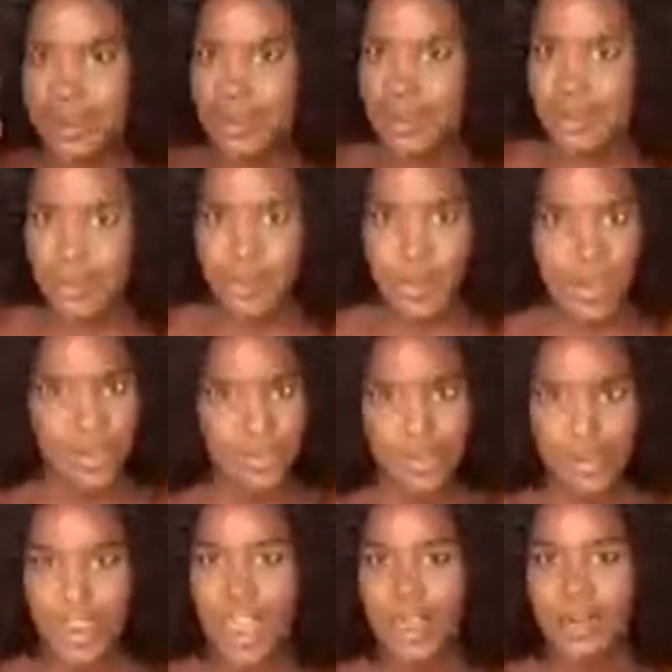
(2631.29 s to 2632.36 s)
whenever it
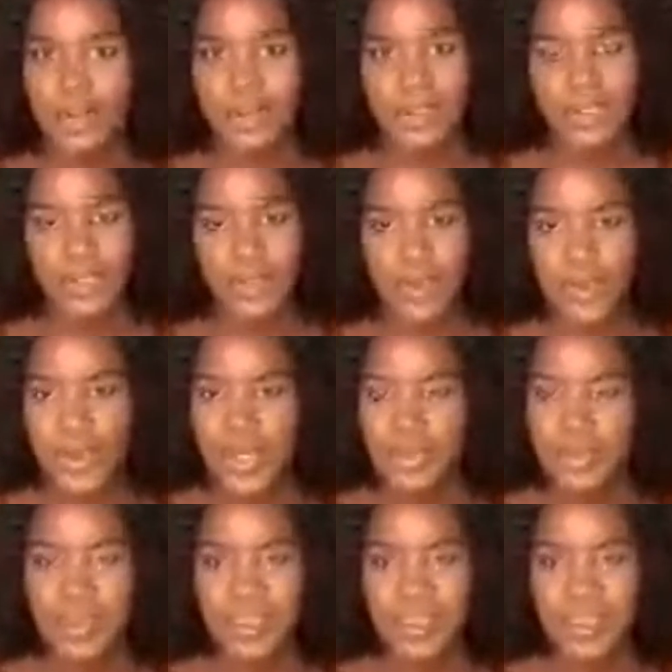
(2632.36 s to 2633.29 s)
happens. You know what I mean?